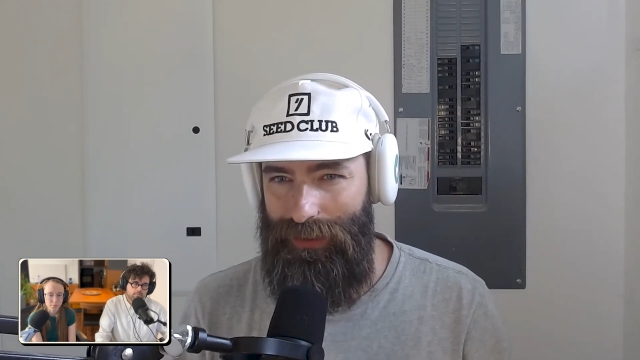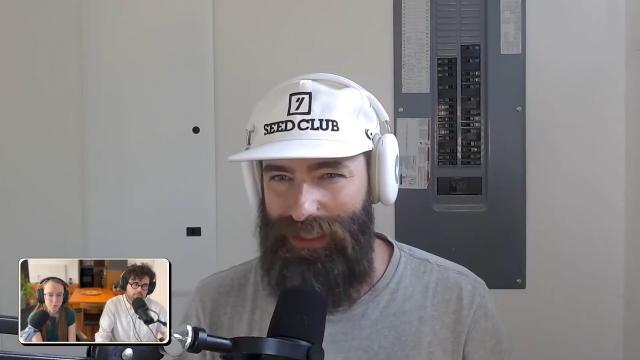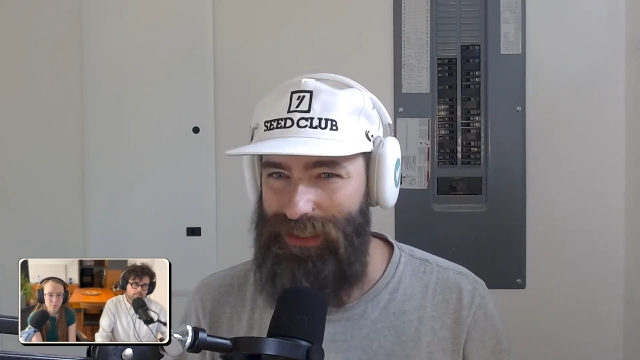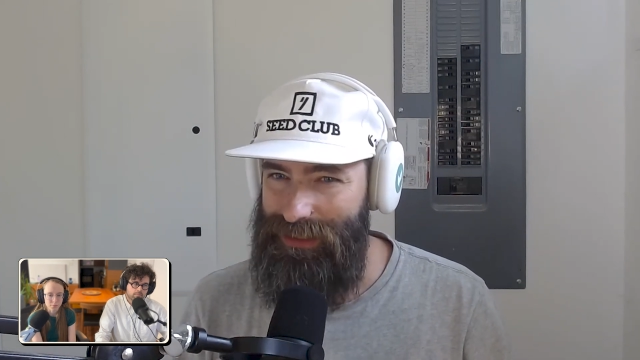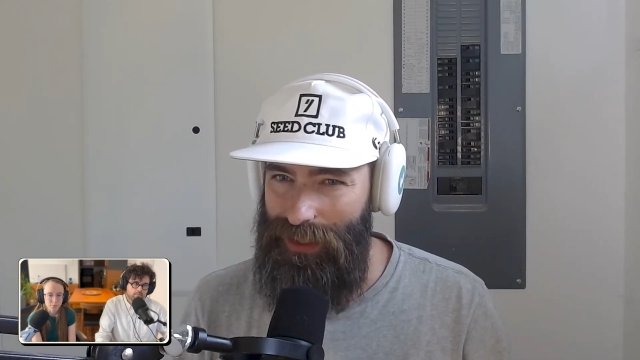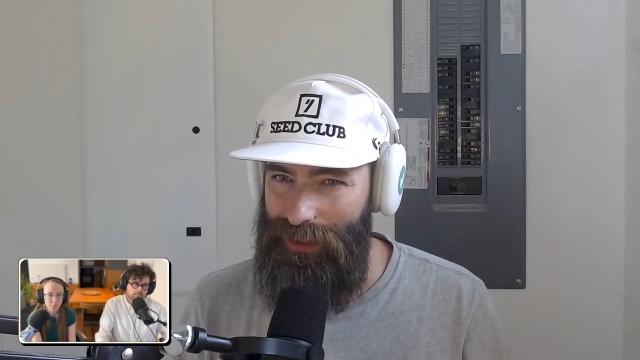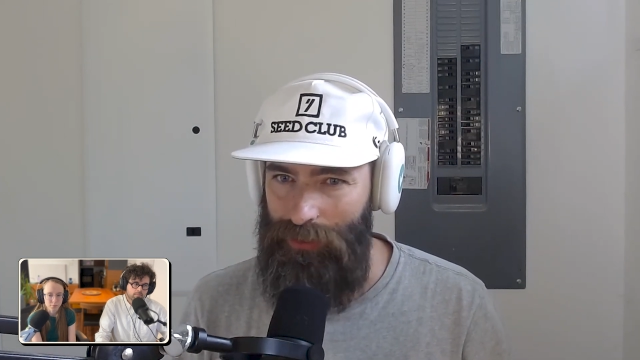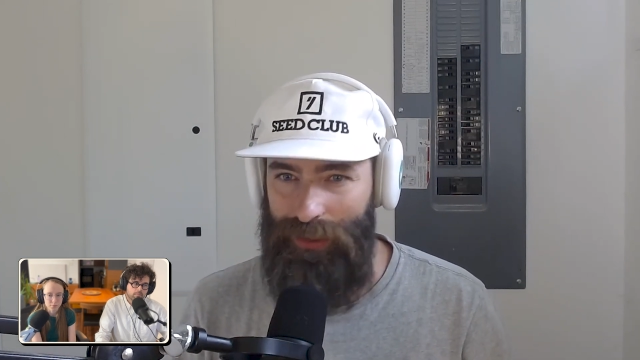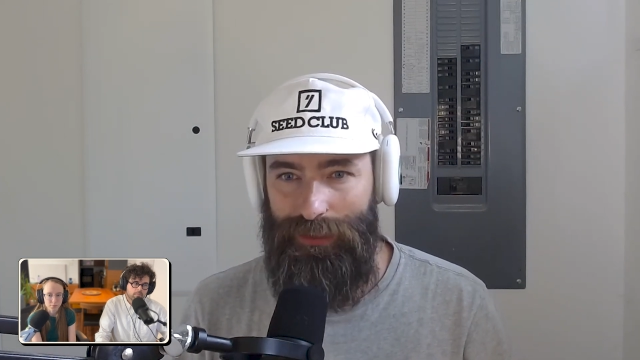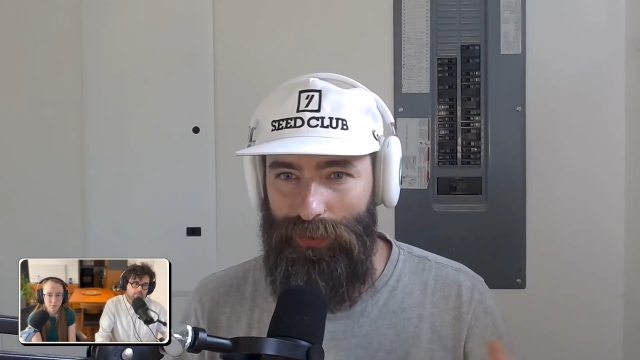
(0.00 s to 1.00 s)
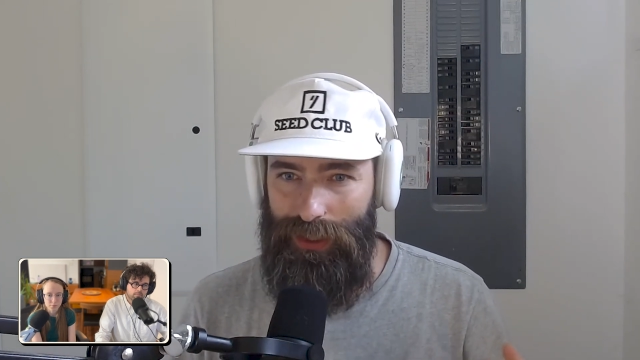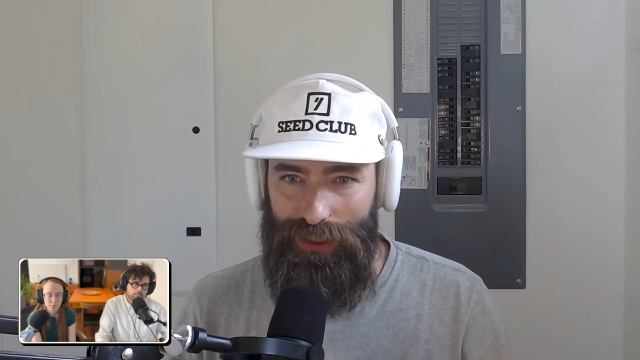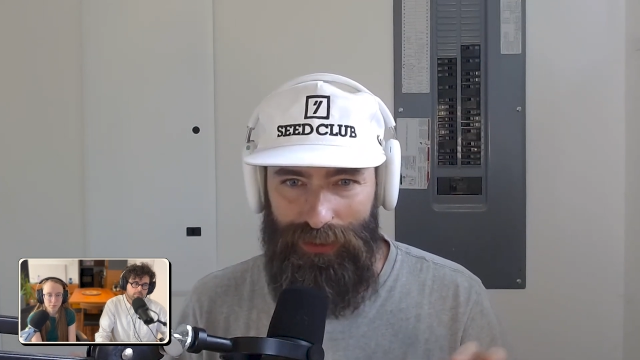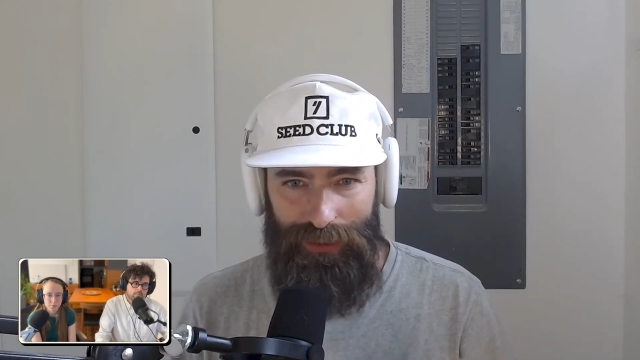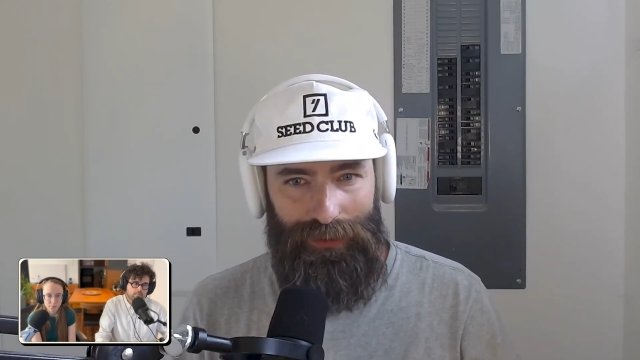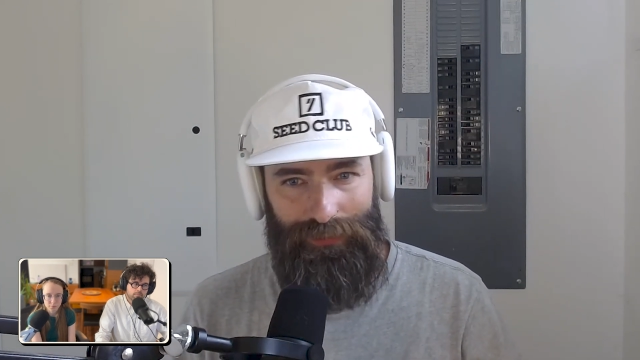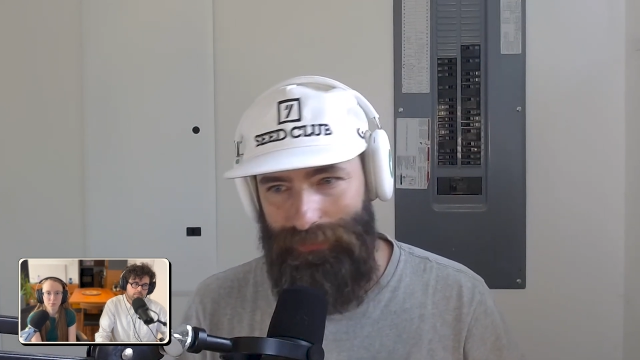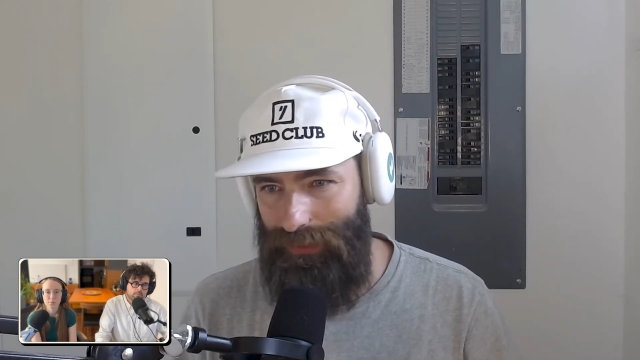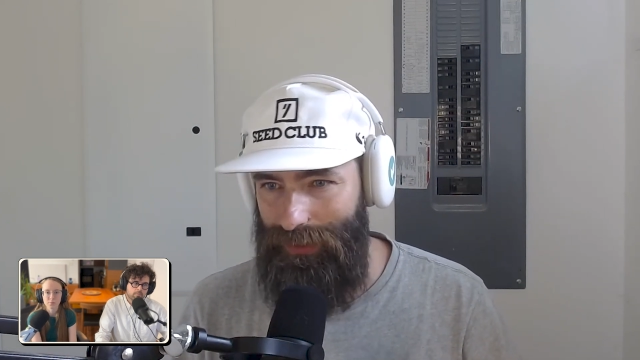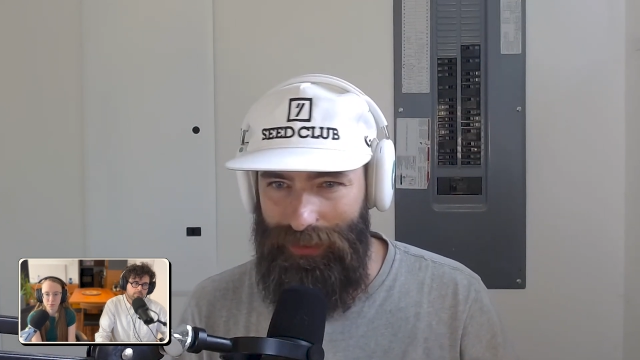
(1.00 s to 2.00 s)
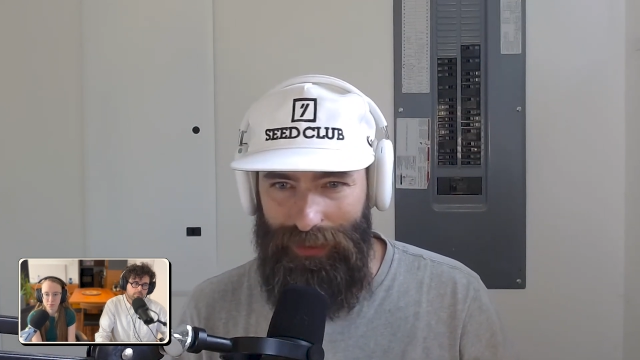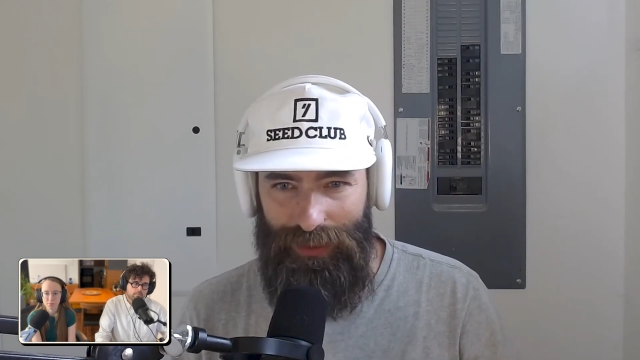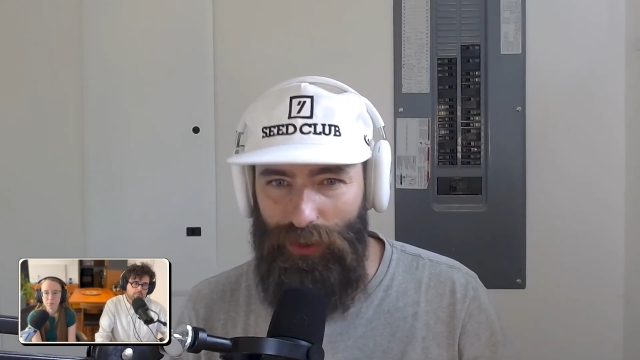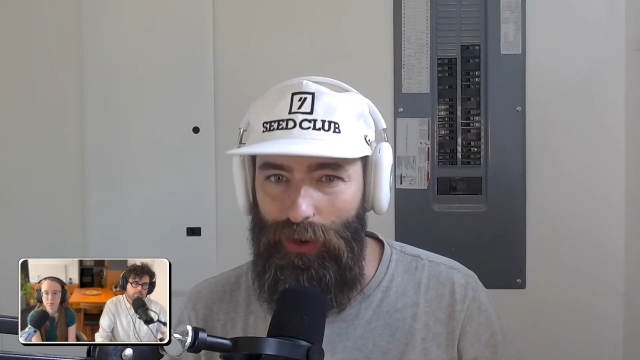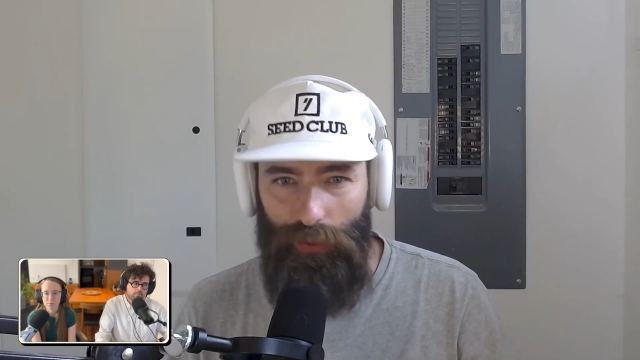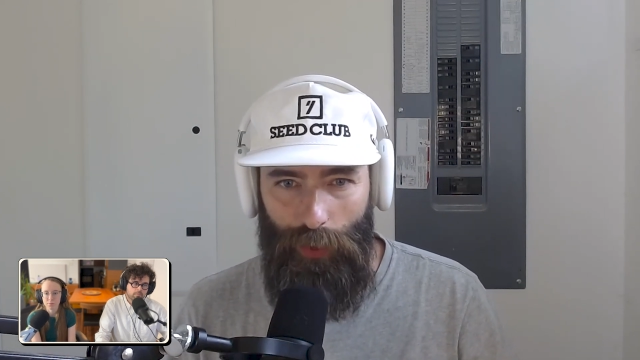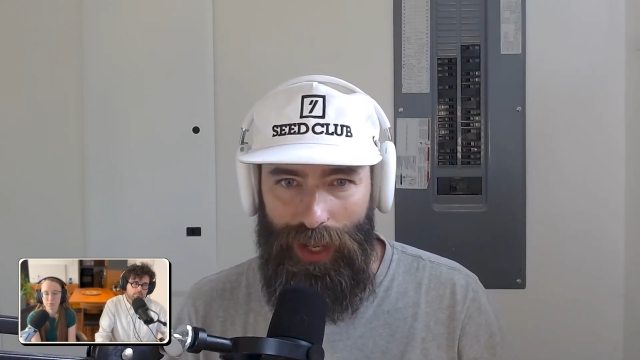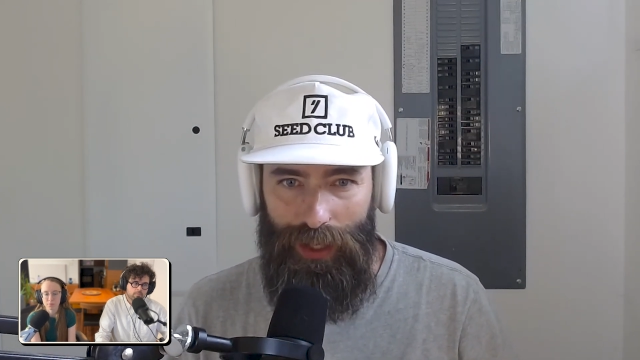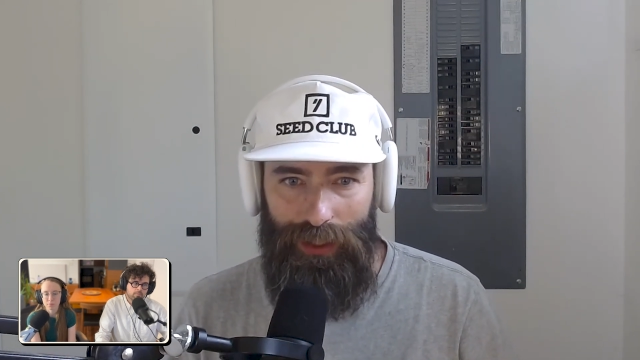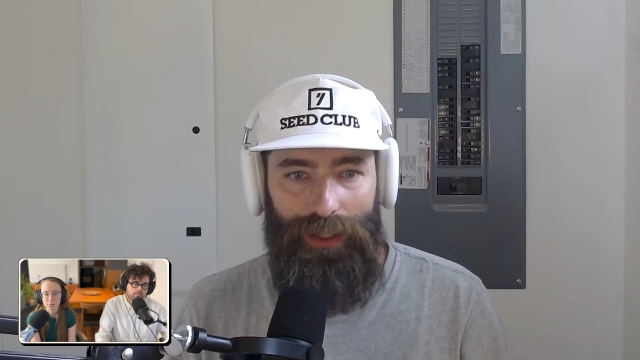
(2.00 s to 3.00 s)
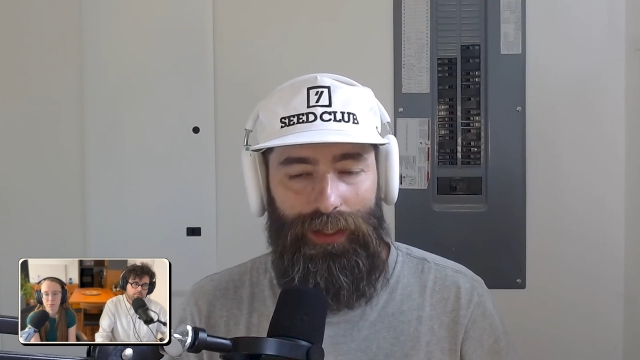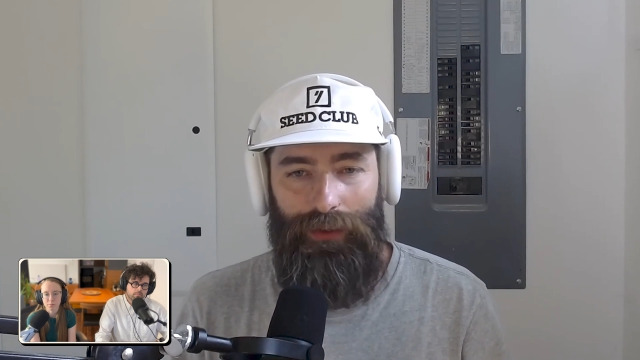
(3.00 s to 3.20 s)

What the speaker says: an insight or an inspiration in their own way,